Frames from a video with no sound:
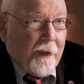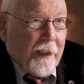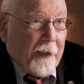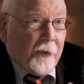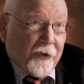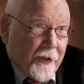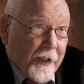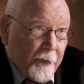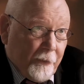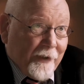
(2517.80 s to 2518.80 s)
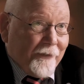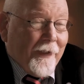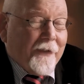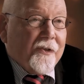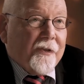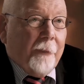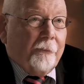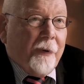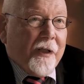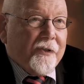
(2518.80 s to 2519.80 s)
And we'll try to build that step
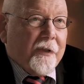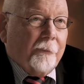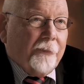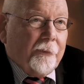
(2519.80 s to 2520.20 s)
by step.